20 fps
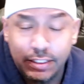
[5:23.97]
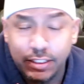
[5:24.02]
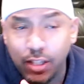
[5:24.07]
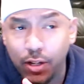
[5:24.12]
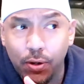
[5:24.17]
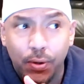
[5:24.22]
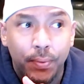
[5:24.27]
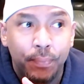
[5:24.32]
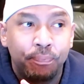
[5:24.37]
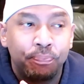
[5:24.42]

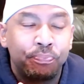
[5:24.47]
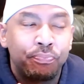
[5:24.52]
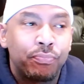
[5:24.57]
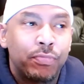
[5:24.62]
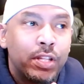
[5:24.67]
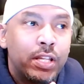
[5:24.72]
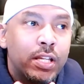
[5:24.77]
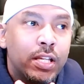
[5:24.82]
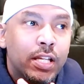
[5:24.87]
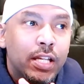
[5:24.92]
So
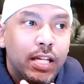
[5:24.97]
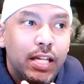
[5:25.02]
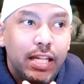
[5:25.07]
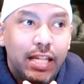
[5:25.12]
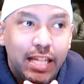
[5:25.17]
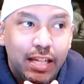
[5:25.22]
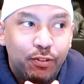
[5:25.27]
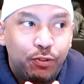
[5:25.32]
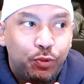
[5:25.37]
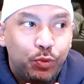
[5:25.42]

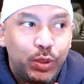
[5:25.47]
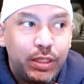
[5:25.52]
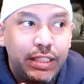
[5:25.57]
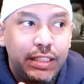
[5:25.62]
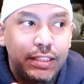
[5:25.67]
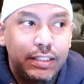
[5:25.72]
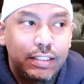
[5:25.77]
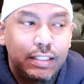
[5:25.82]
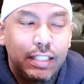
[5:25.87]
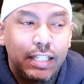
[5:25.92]
if
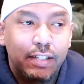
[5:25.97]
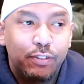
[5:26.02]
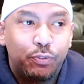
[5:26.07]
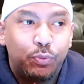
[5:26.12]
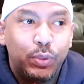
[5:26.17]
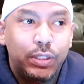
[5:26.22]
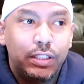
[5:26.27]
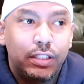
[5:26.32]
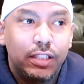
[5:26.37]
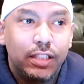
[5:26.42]
we
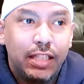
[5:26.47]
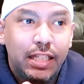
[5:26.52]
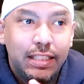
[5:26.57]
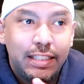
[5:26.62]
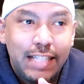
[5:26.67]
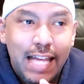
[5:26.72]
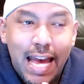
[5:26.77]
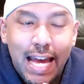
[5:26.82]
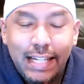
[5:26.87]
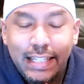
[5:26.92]
look
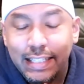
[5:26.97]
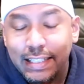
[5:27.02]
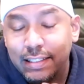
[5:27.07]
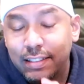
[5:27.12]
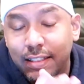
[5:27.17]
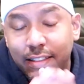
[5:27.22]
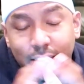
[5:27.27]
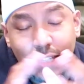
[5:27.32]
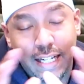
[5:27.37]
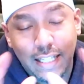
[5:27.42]
at that,
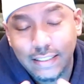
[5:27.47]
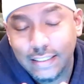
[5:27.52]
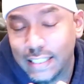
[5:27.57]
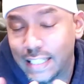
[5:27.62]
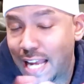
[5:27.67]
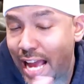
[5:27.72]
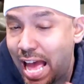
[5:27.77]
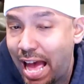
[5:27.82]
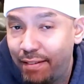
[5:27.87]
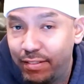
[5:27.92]
and like I
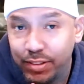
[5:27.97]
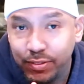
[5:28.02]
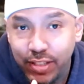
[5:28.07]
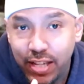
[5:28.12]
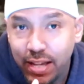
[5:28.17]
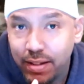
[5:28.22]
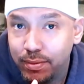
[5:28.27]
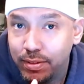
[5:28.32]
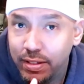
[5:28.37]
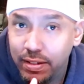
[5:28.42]
said, I haven't
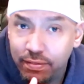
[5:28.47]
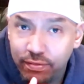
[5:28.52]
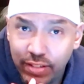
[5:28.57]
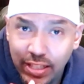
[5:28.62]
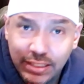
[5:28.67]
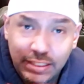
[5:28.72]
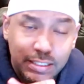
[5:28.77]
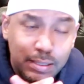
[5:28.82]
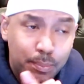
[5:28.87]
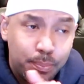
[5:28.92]
yet
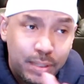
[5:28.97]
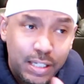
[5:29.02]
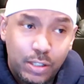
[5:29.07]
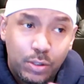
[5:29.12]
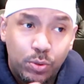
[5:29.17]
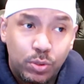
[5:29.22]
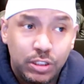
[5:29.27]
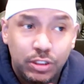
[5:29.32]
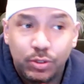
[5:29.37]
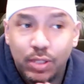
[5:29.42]
invested in
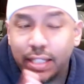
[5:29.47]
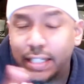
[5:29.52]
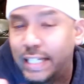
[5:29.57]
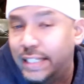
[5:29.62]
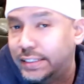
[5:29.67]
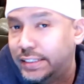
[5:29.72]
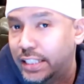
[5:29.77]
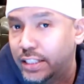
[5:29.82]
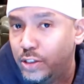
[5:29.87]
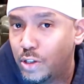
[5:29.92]
Bitcoin, so I
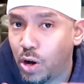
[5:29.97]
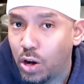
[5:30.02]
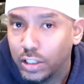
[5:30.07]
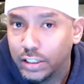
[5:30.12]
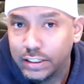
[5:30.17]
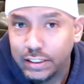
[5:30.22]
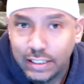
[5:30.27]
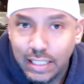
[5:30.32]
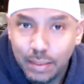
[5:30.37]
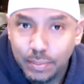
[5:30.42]
can't tell you all
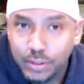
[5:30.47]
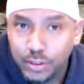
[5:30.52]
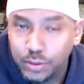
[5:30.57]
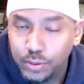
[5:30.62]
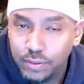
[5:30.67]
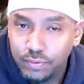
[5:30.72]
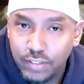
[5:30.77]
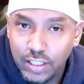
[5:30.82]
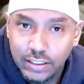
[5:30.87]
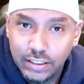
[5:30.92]
the steps
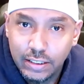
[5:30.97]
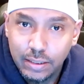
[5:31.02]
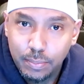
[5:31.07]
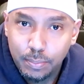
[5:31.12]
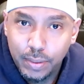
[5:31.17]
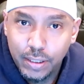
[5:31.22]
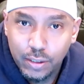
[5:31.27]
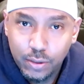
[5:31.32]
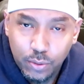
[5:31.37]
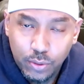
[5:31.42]
to investing
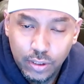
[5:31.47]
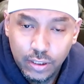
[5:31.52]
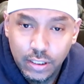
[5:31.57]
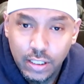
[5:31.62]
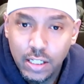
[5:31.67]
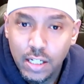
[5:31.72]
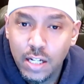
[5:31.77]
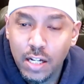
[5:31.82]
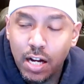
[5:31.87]
in Bitcoin,